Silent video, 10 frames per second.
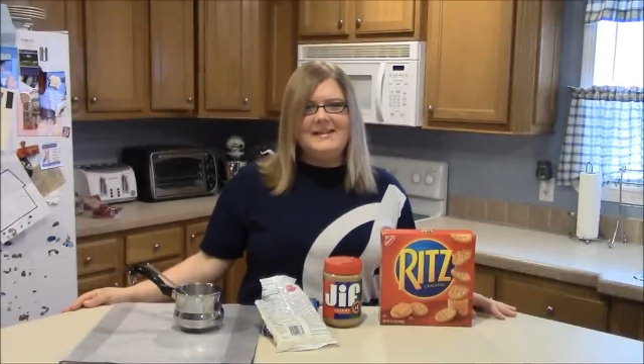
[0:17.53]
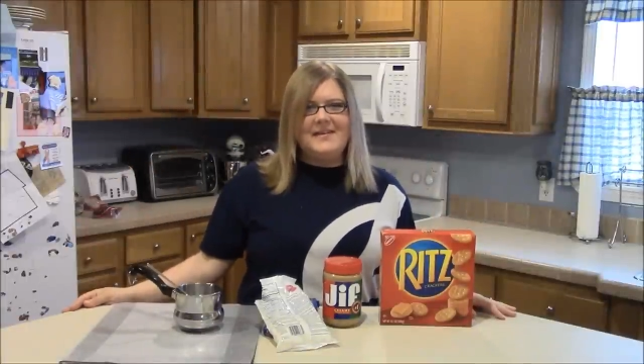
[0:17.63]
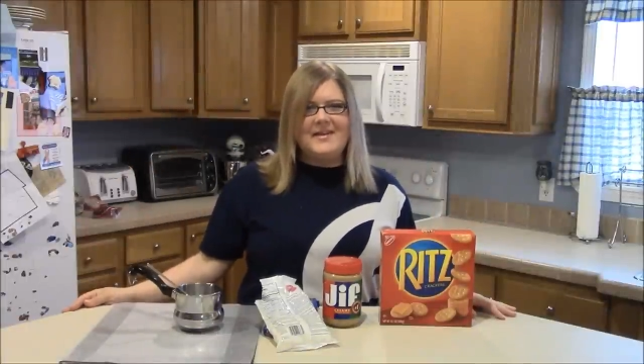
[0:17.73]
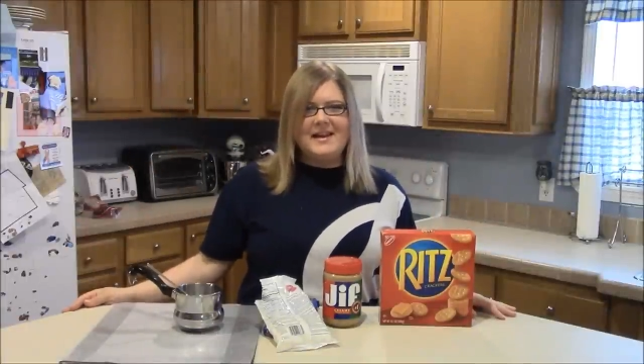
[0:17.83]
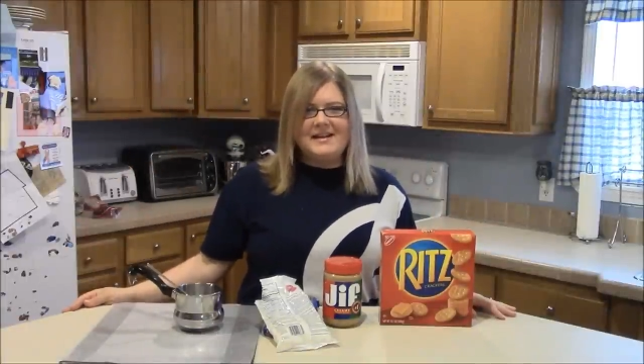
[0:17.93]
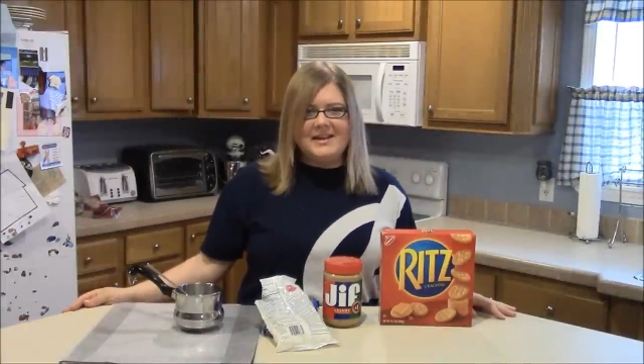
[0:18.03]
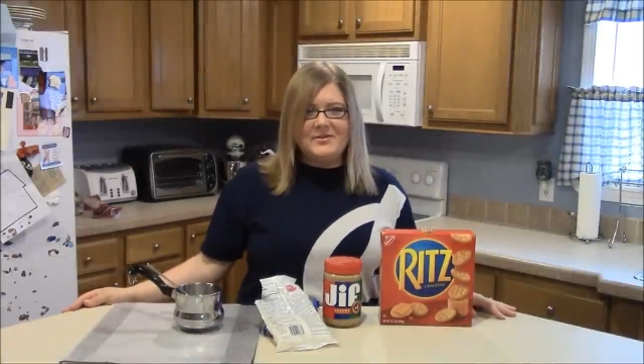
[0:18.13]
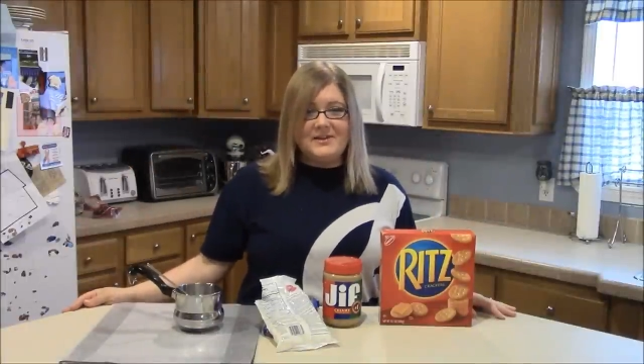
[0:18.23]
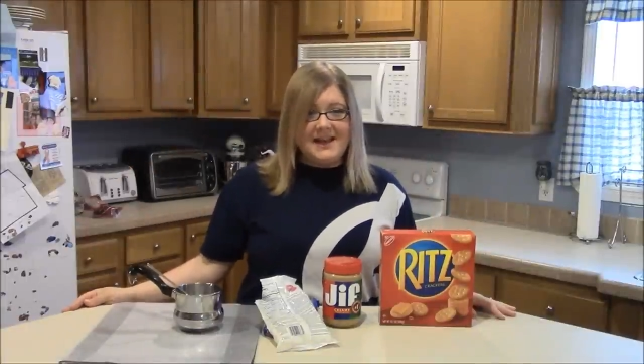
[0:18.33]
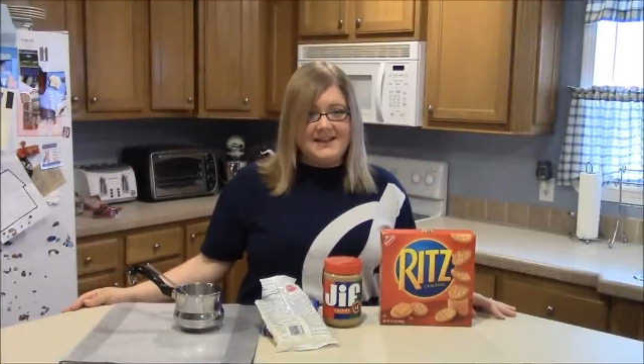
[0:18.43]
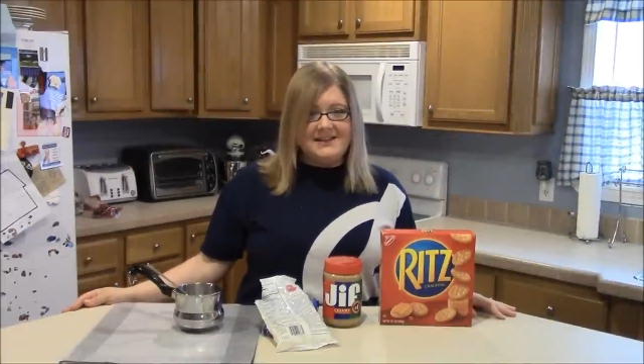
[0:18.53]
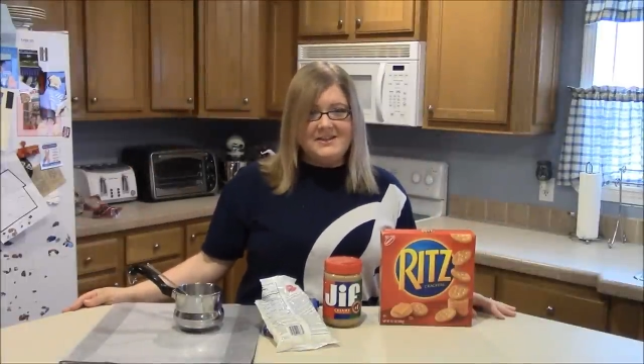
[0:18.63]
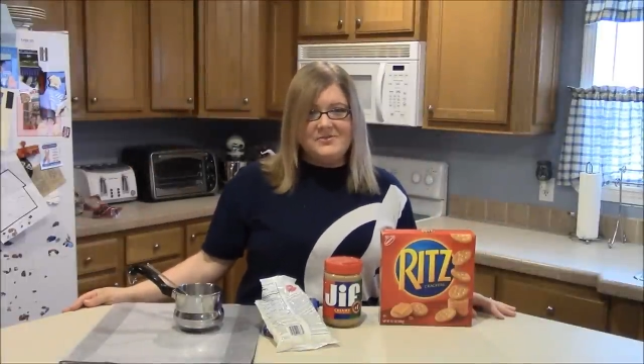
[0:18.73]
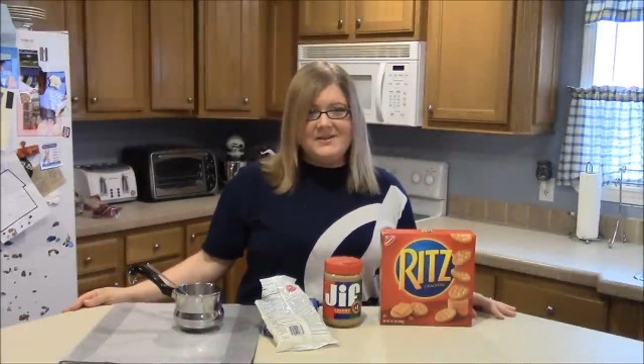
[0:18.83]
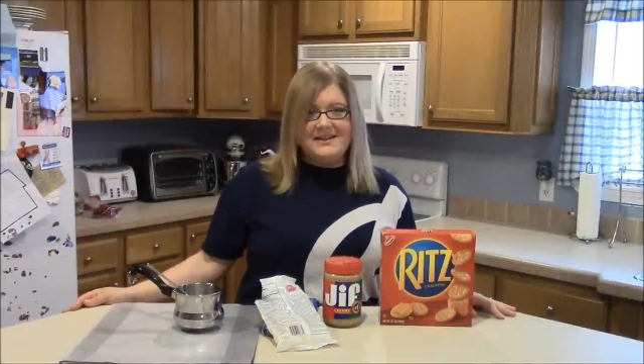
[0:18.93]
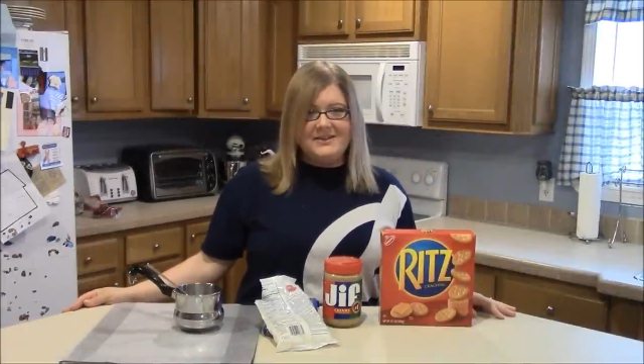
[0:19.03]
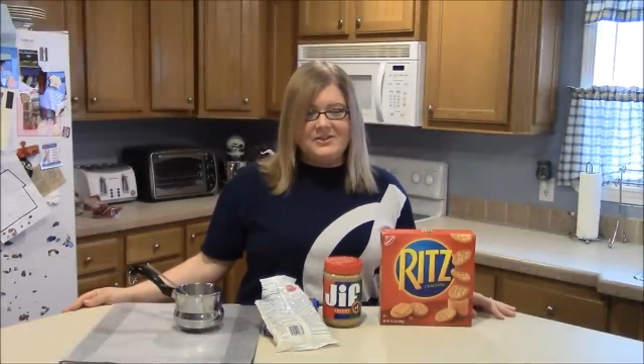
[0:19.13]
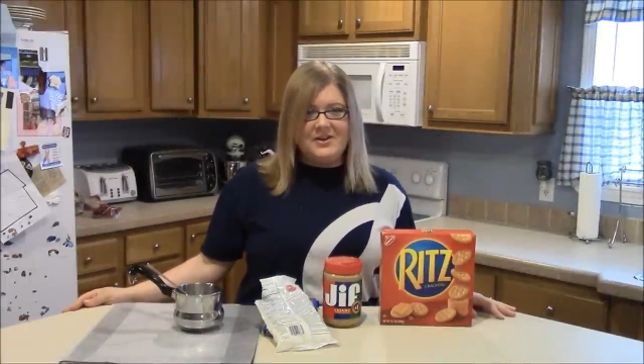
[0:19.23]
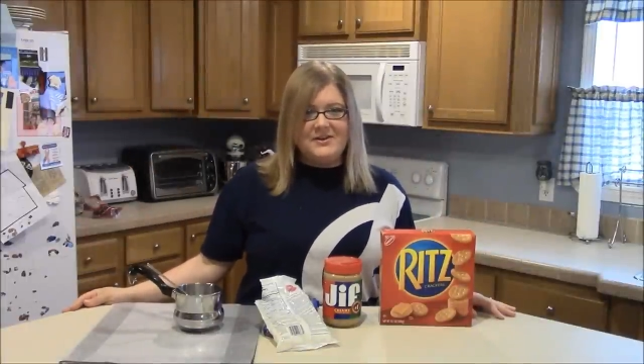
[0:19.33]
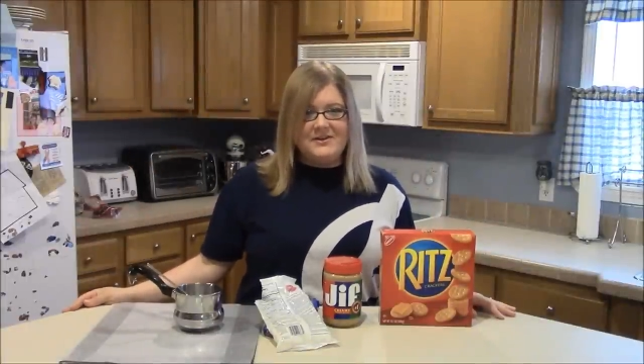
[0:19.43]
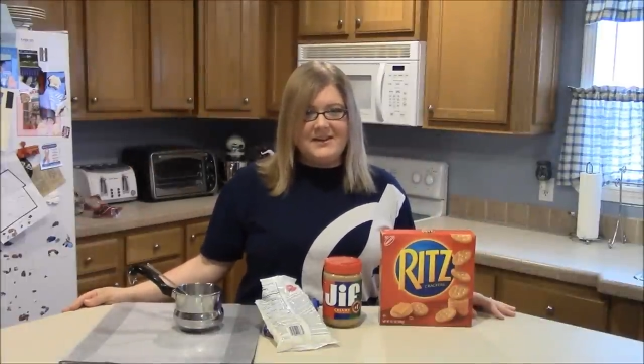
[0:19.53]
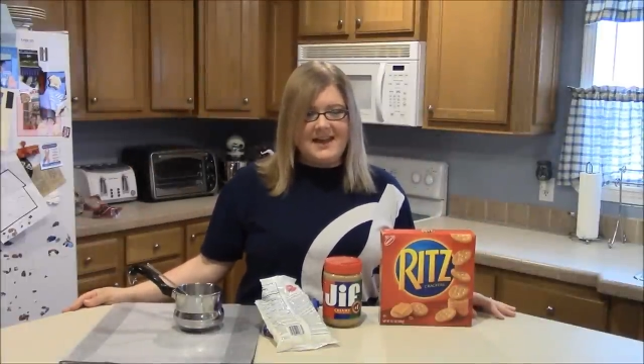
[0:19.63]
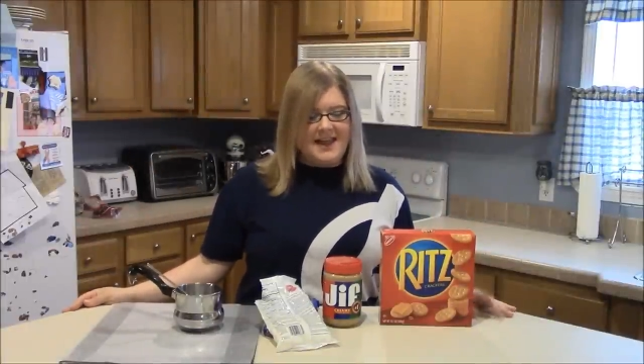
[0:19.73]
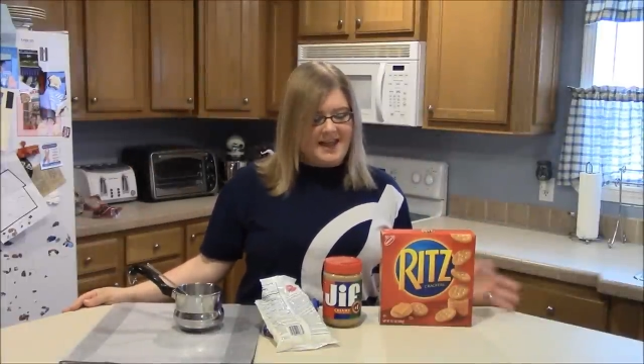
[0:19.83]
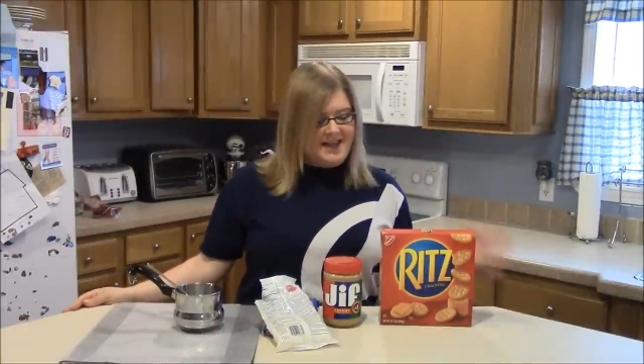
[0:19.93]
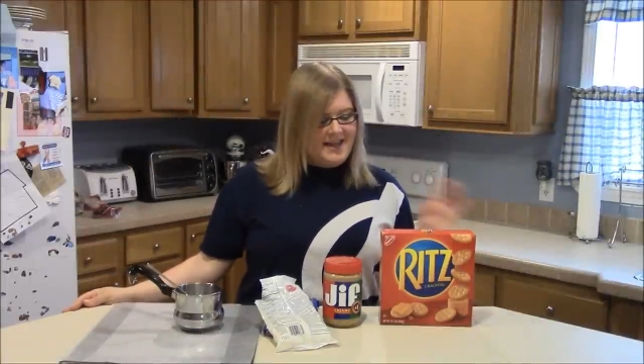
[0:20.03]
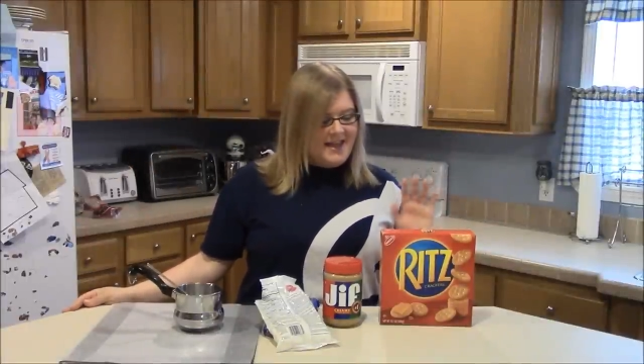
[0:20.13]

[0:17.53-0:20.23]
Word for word: I've got another tasty treat to show you today